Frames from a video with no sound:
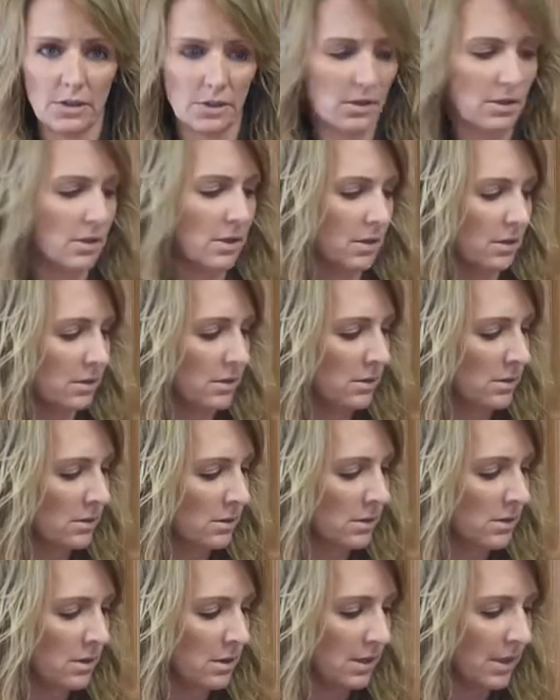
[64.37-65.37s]
your
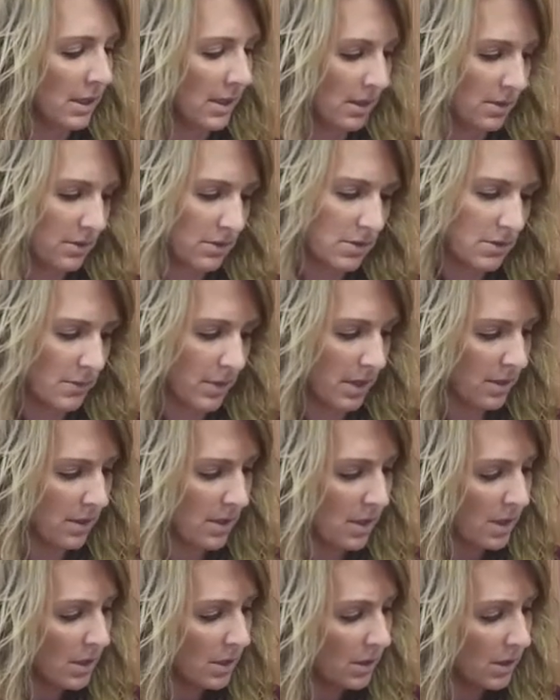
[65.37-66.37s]
candles with.
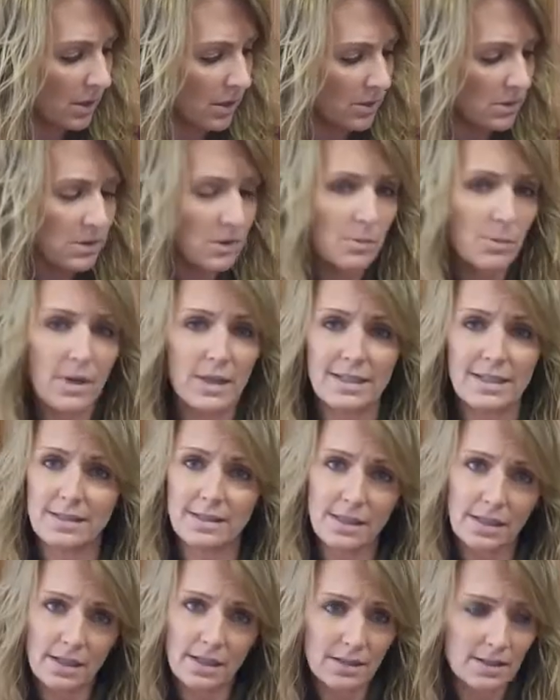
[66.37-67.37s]
You can also buy
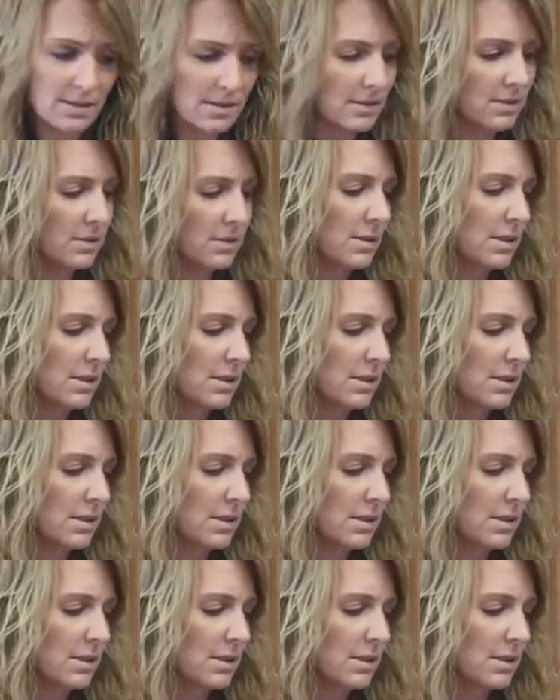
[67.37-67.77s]
scents.